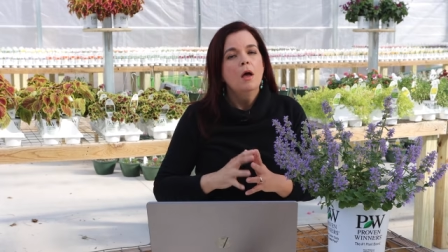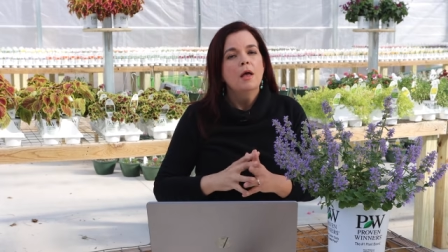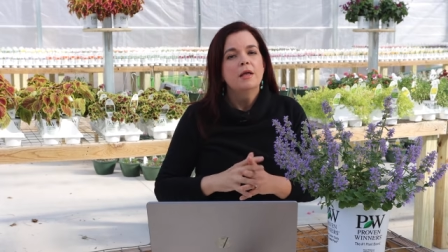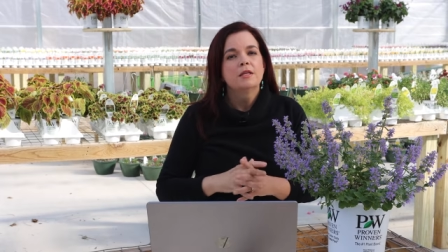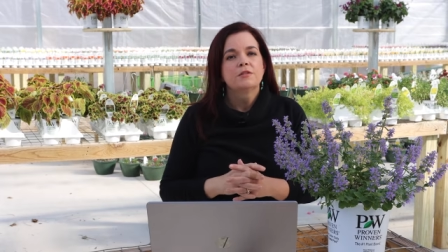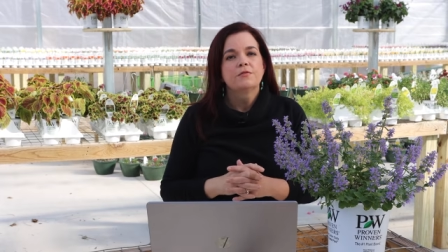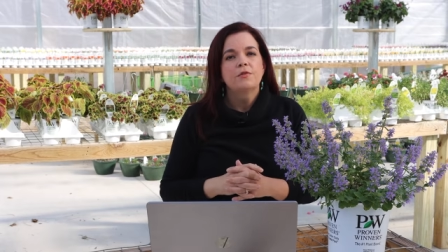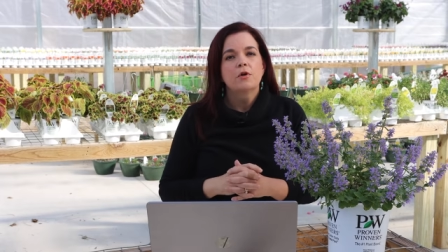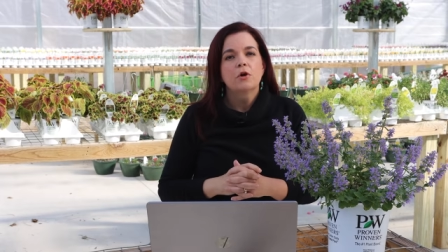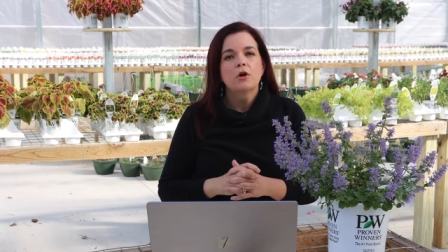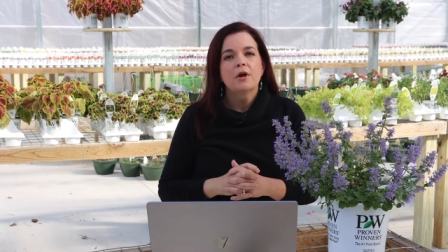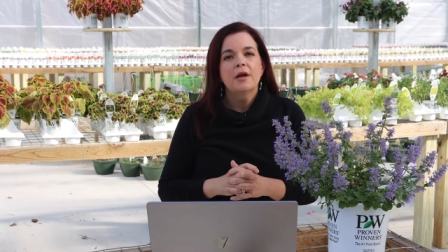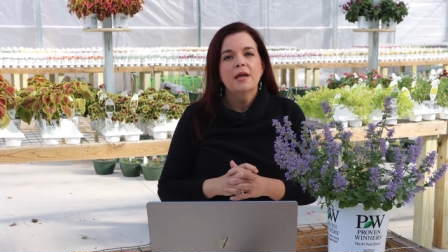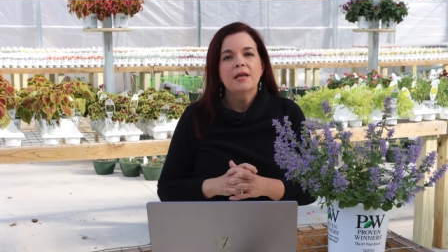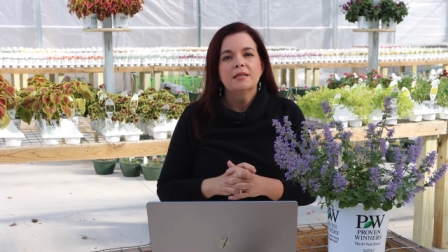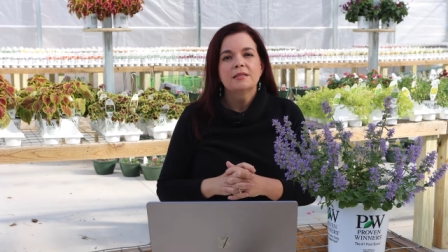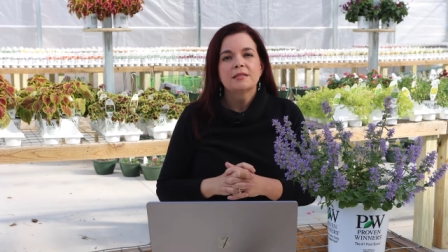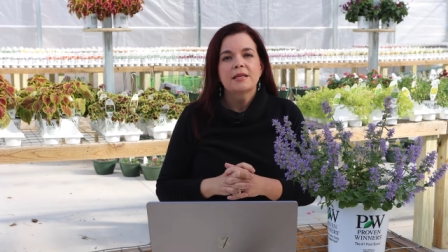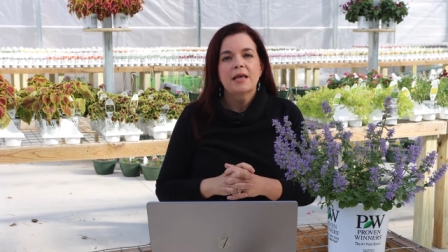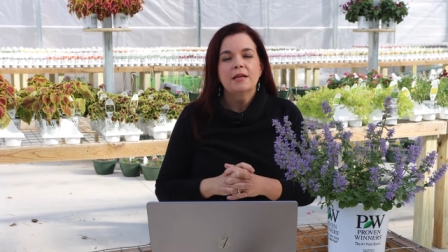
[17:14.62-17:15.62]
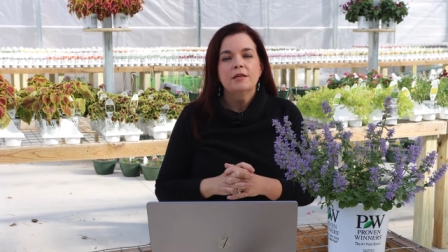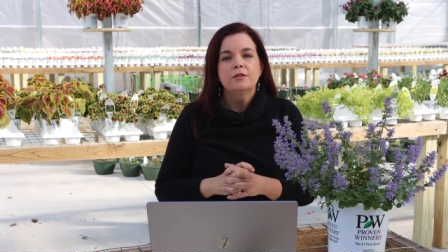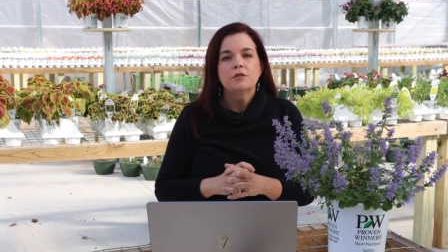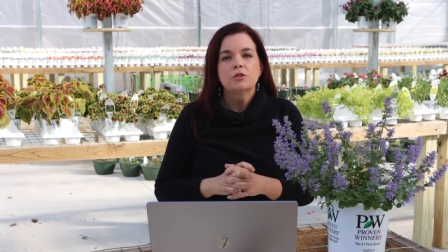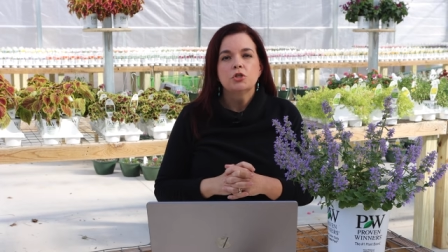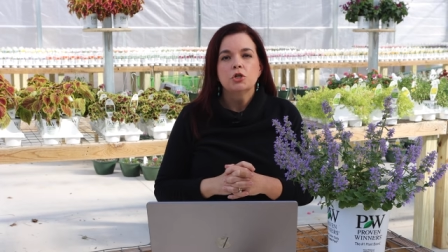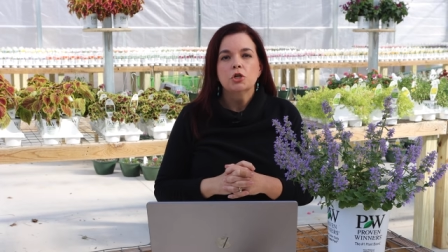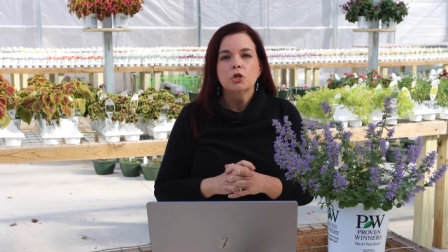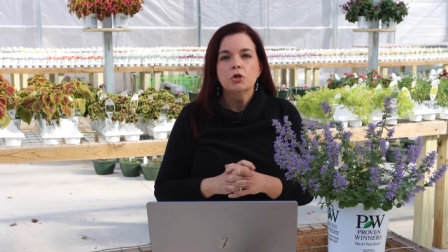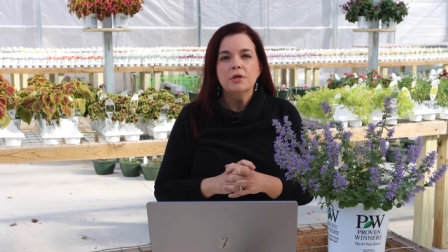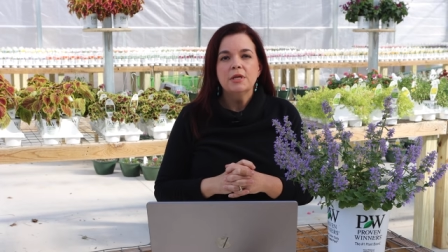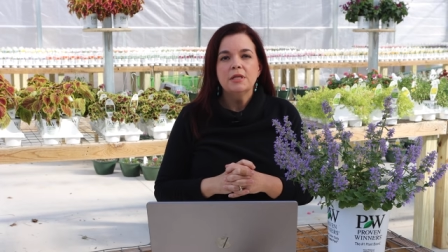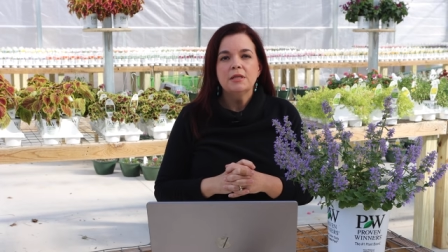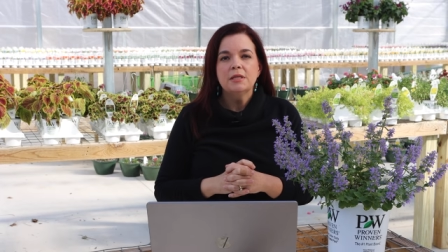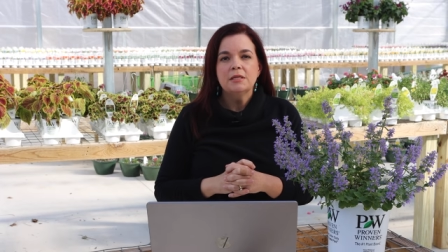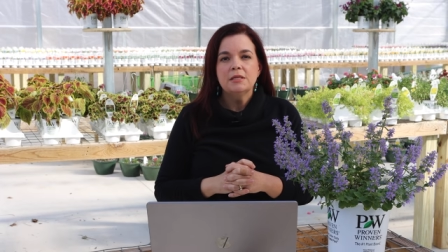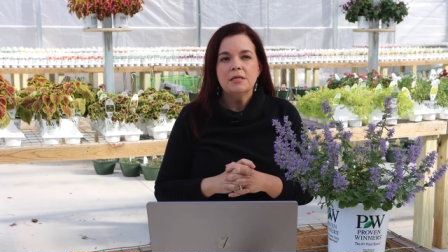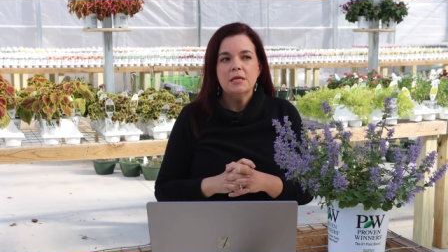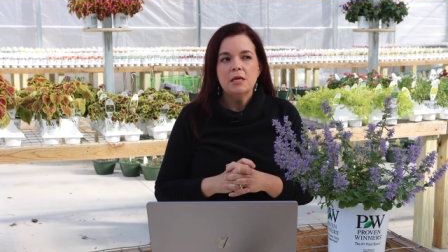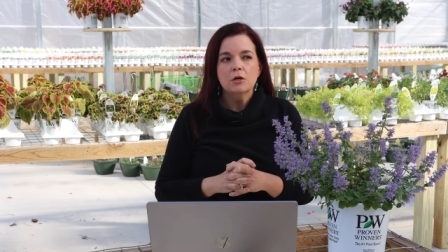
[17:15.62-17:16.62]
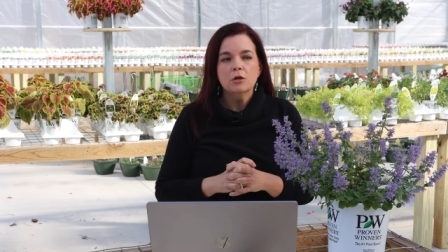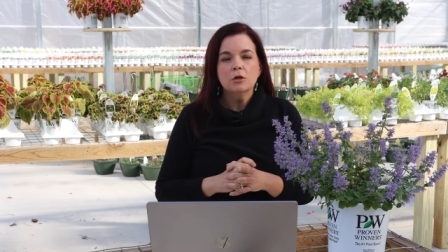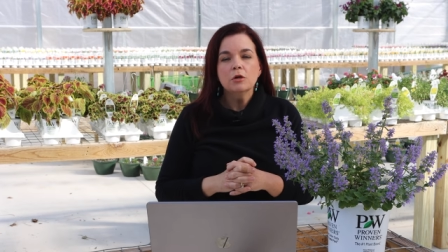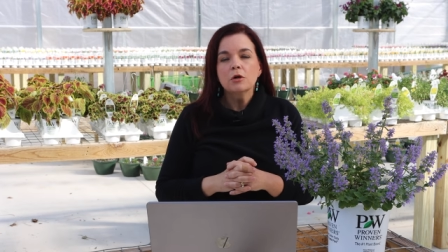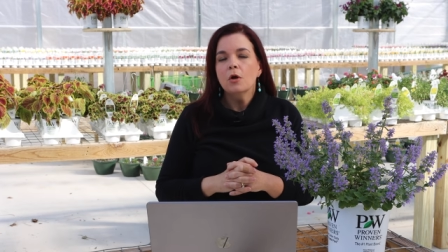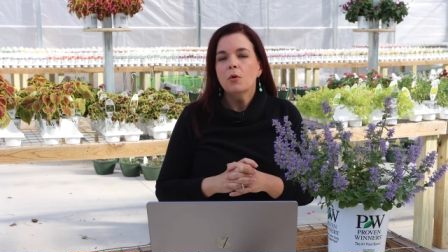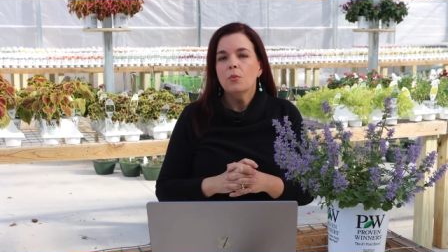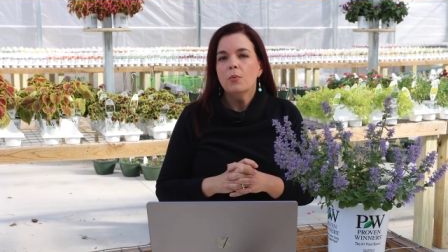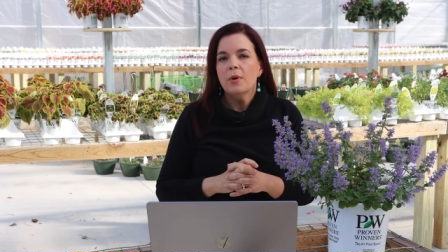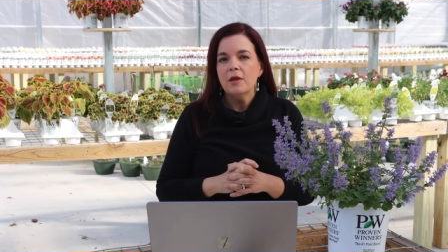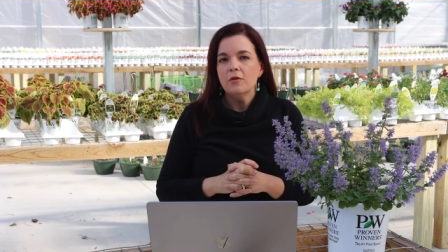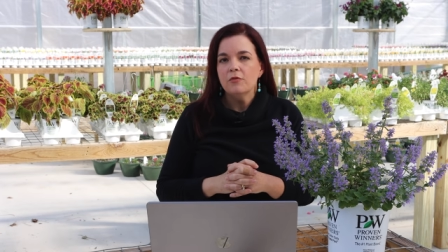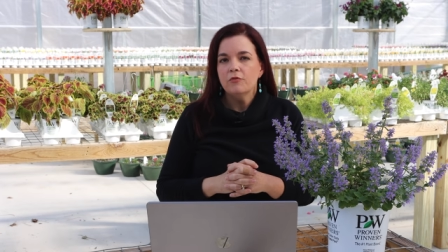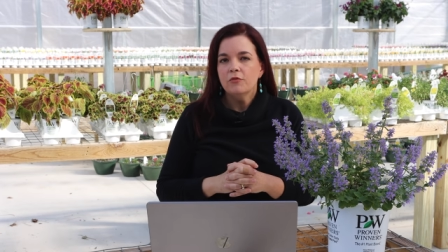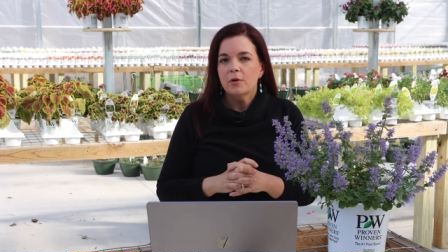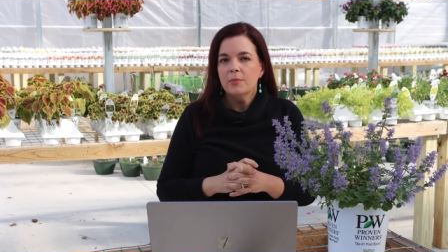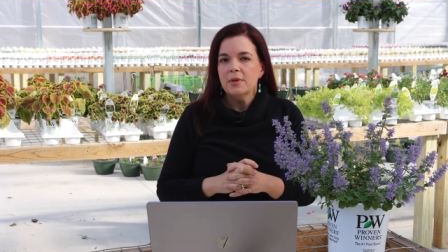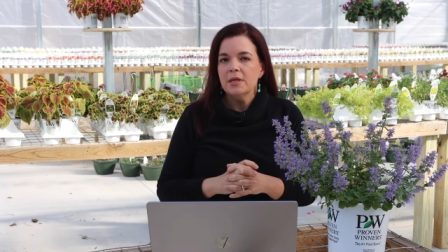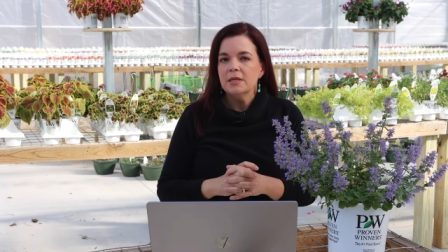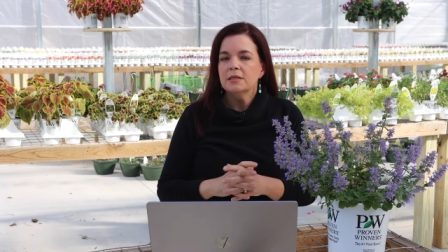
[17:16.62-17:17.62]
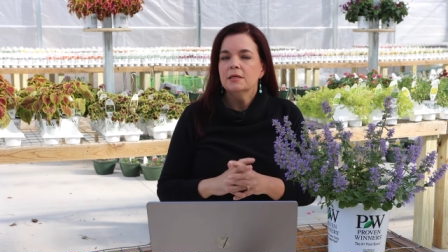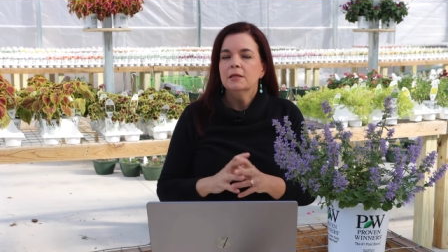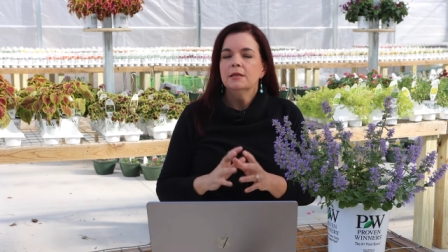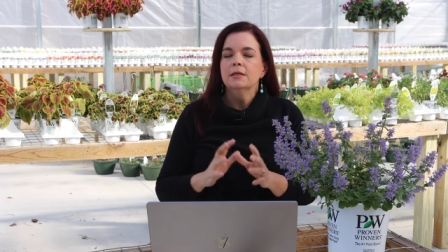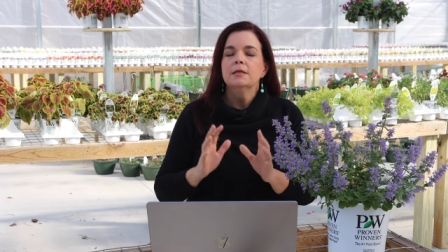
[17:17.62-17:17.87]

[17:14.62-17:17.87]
as far as kind of deterring the deer away from it